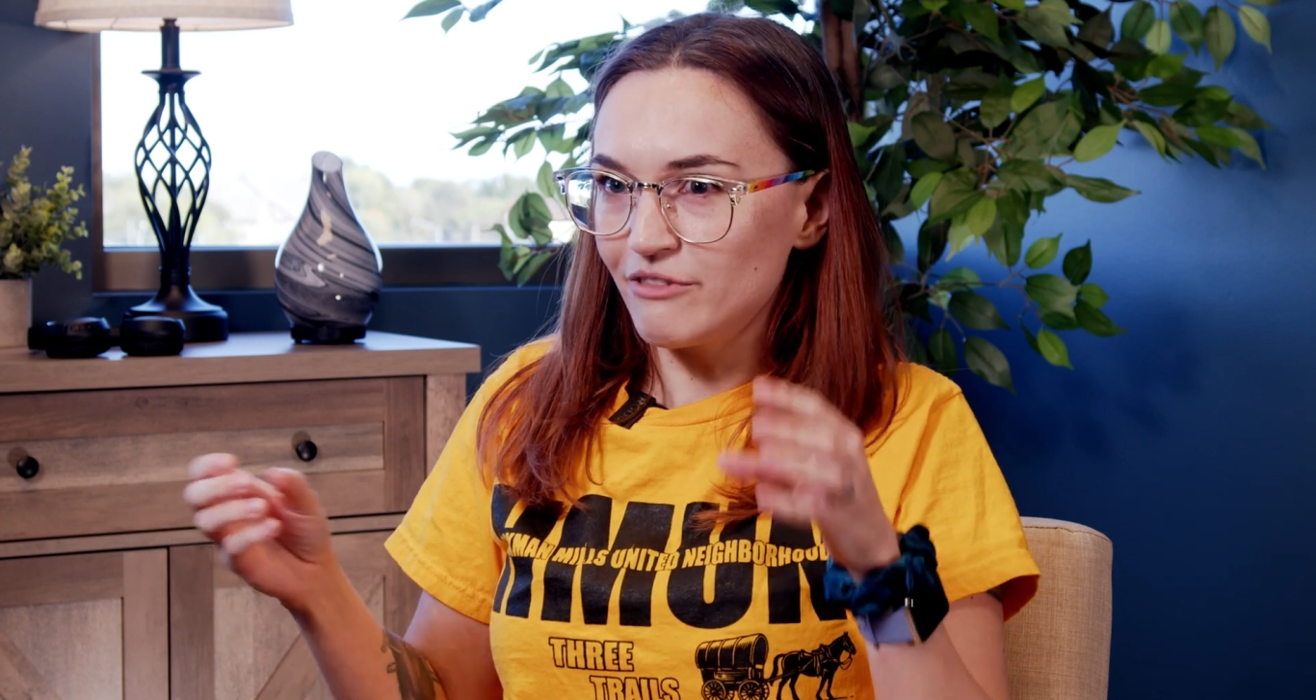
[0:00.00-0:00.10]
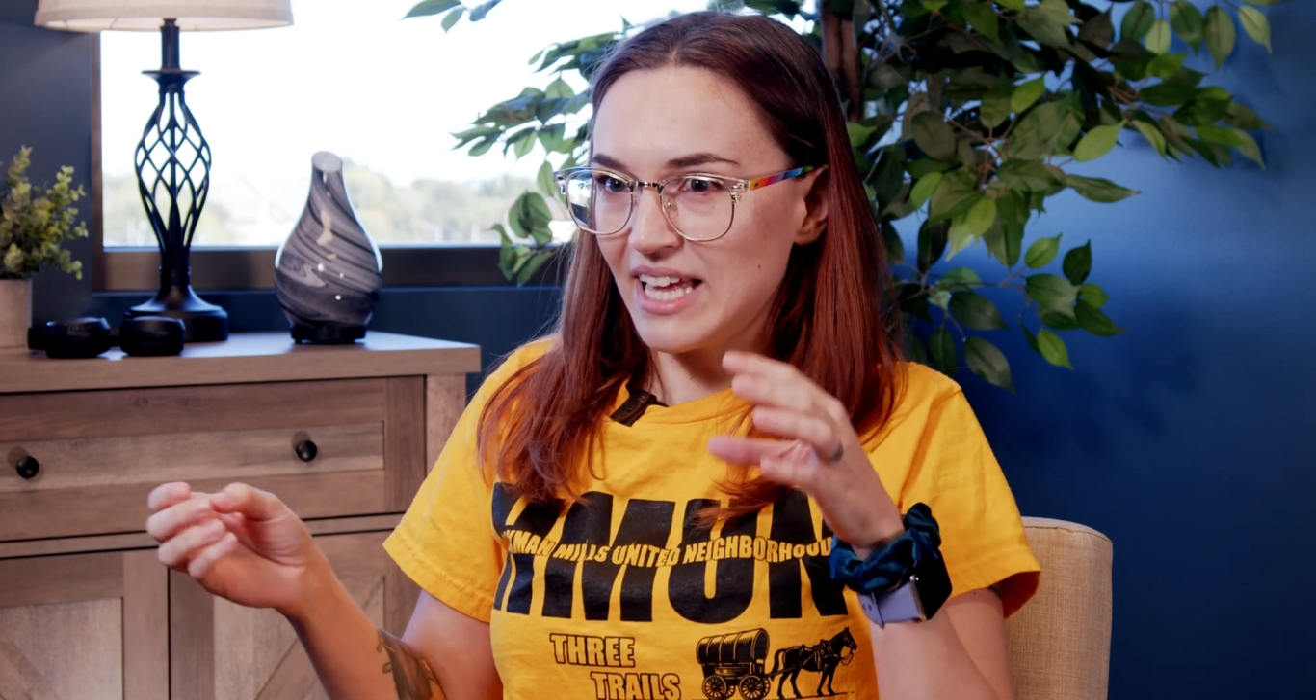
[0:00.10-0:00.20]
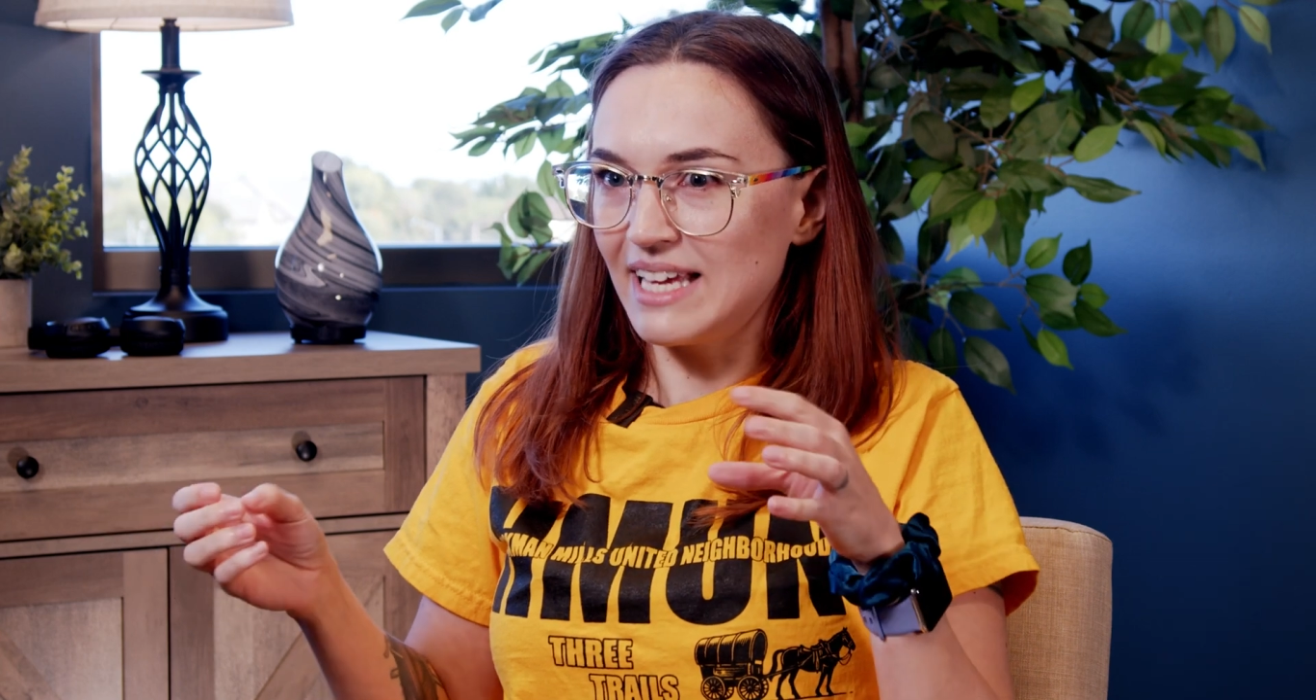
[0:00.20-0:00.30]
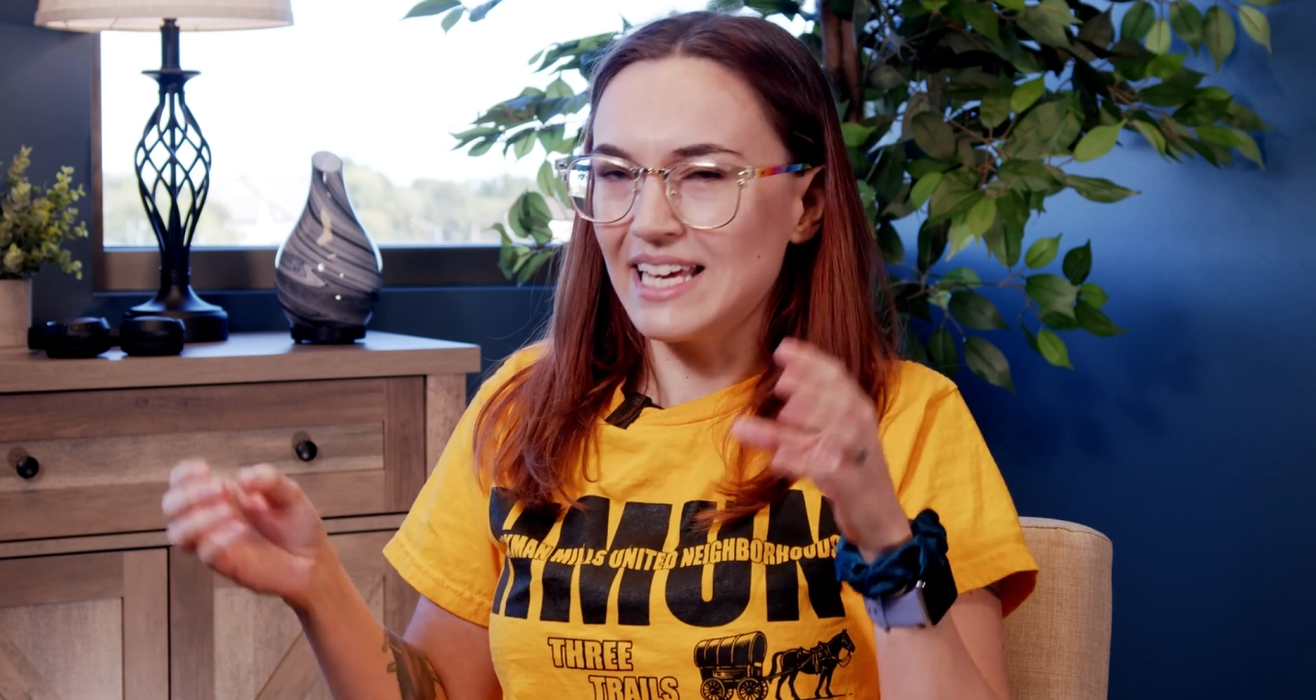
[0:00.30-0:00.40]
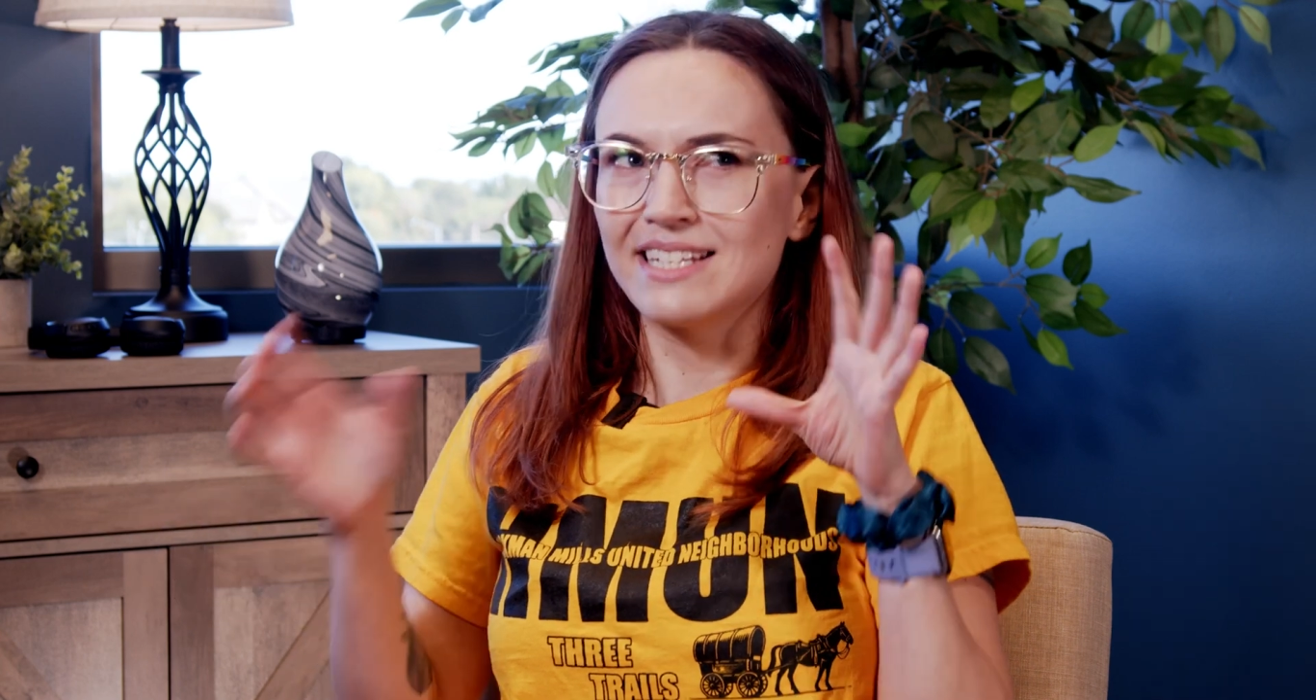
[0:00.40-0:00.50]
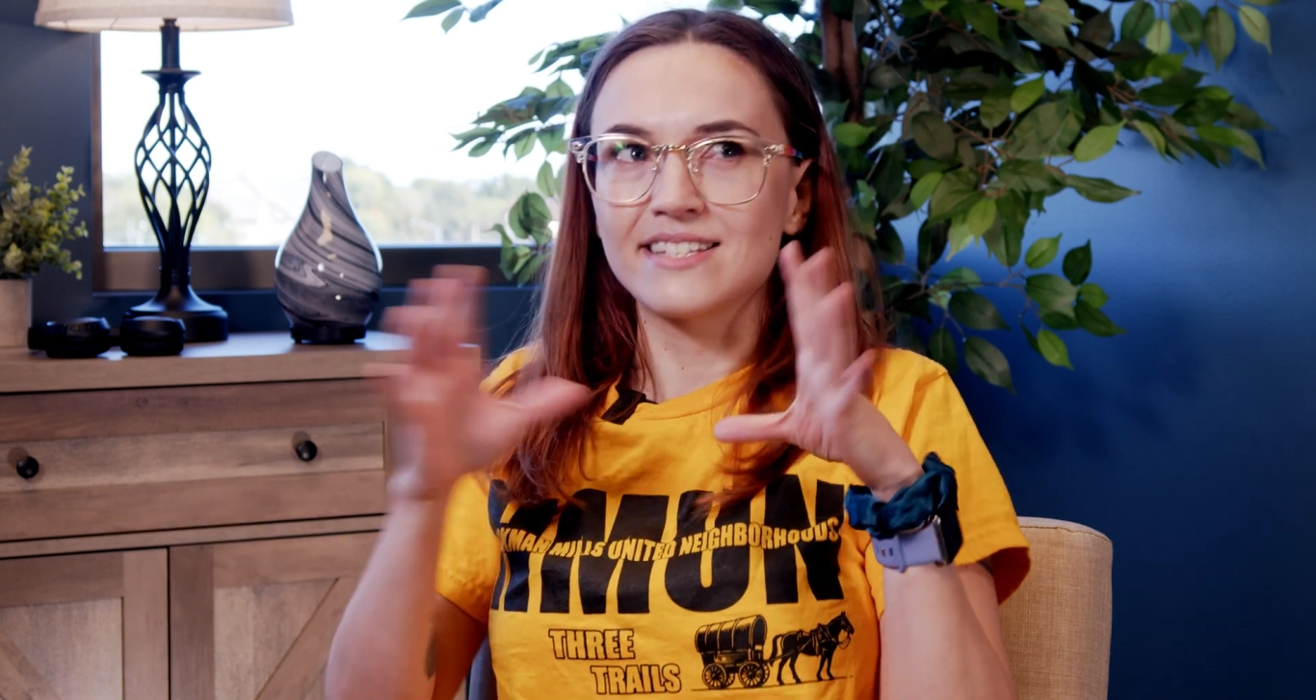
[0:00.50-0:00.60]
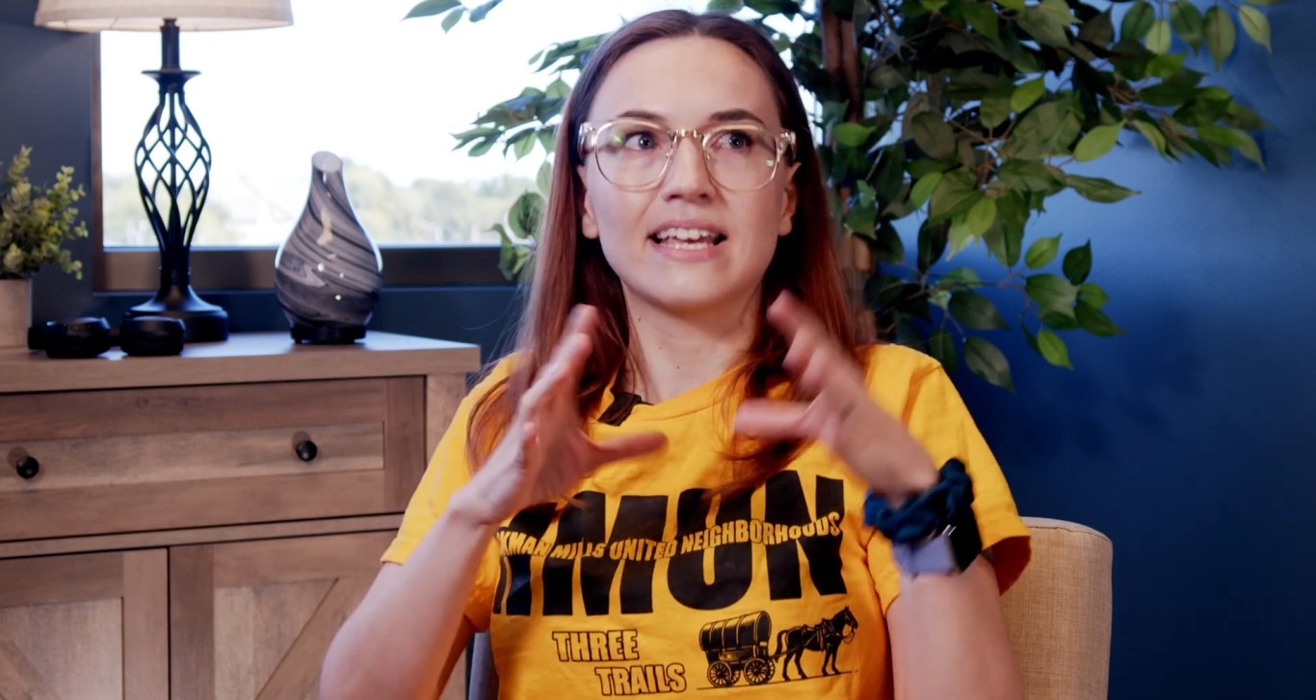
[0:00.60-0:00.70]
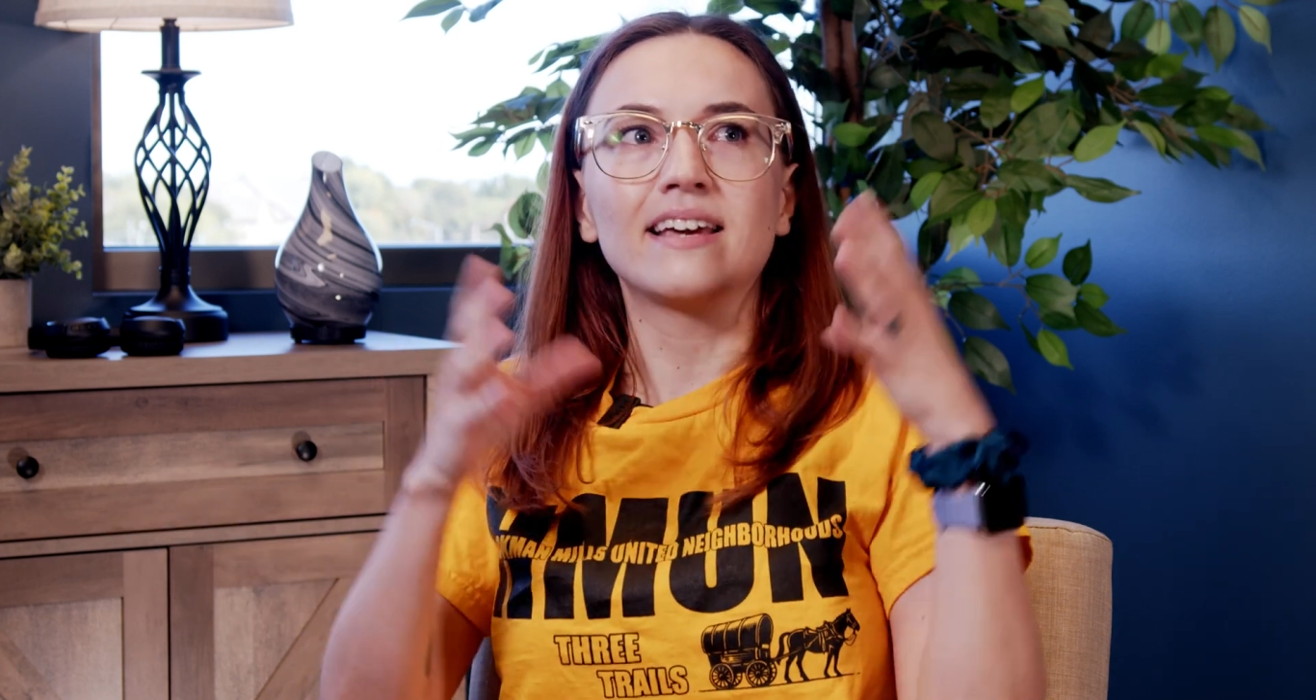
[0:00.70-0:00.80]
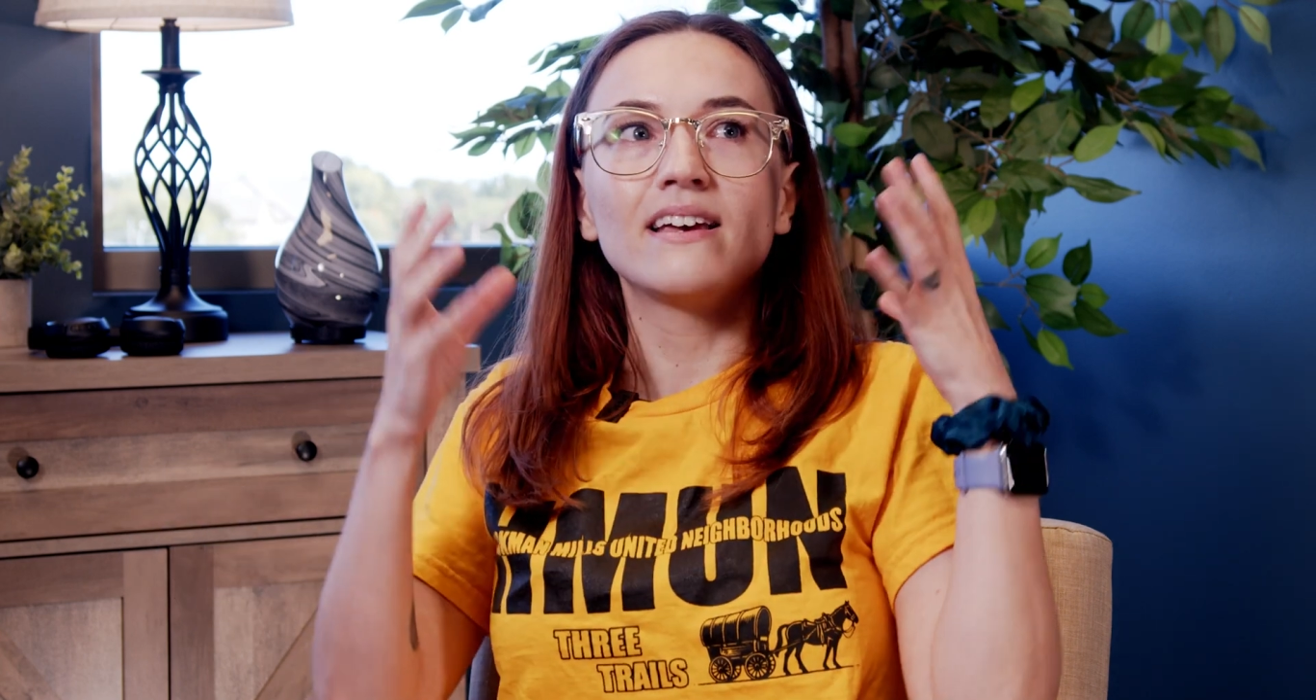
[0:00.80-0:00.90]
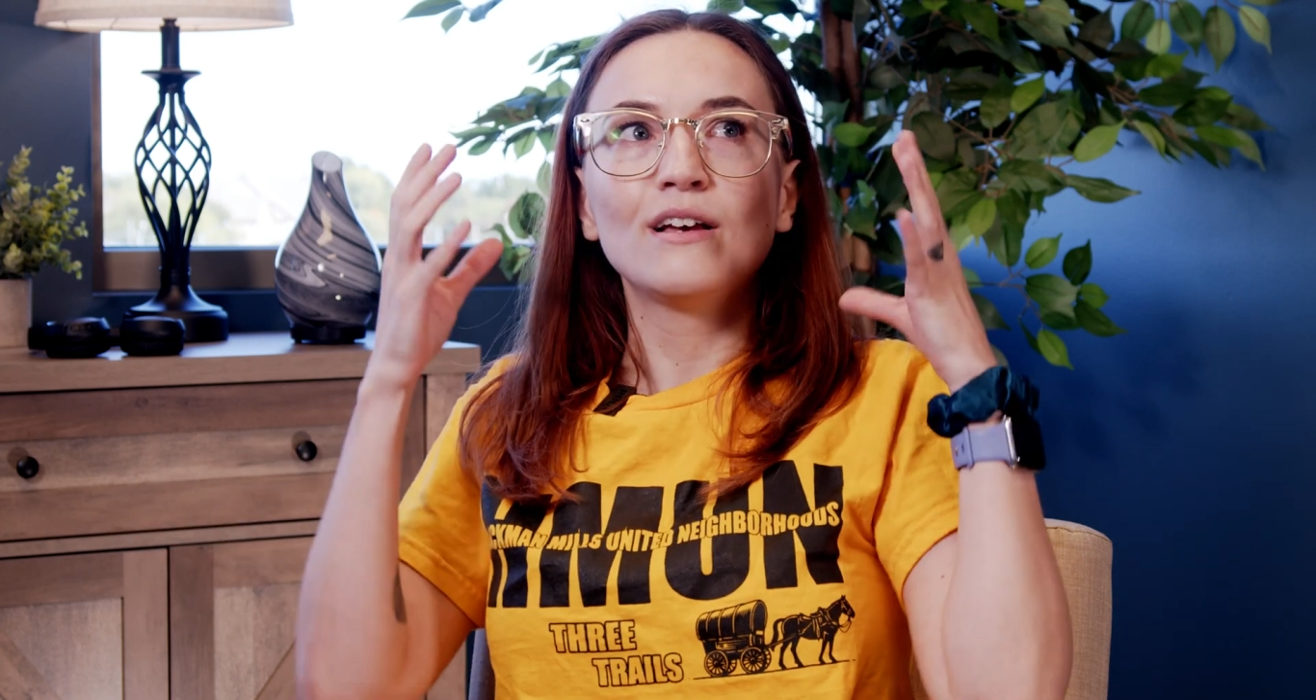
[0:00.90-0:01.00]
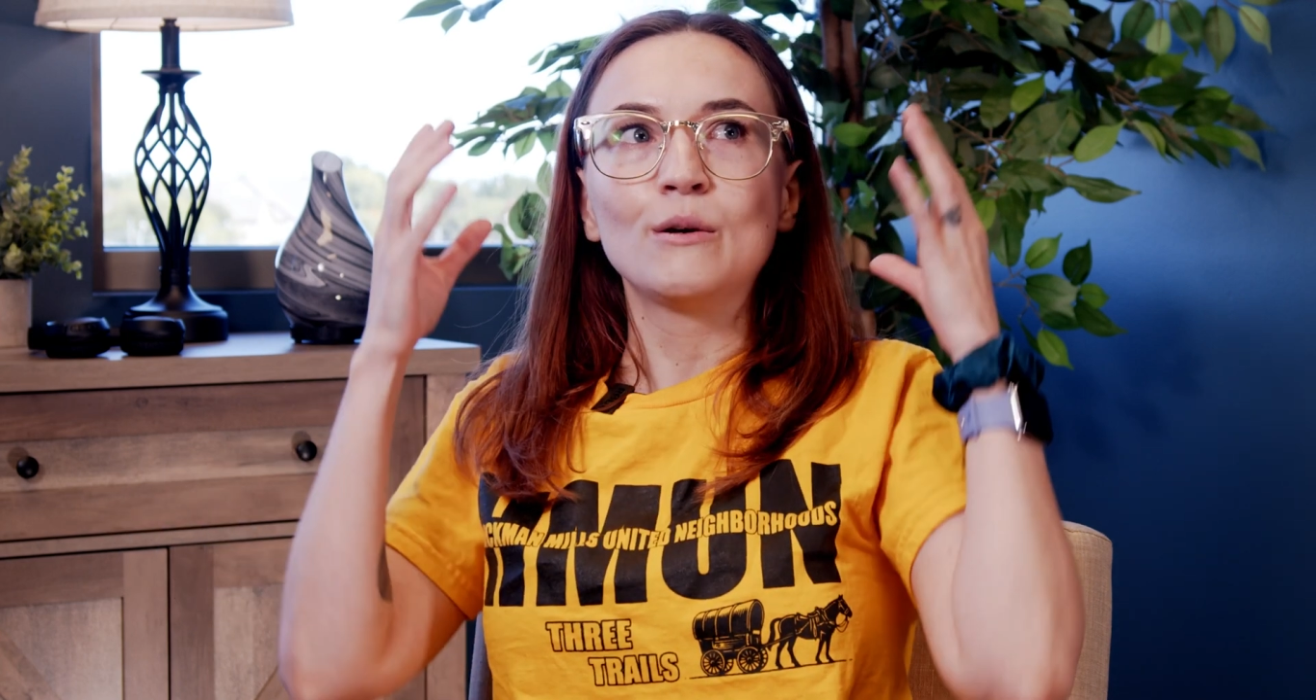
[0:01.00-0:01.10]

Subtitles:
it's like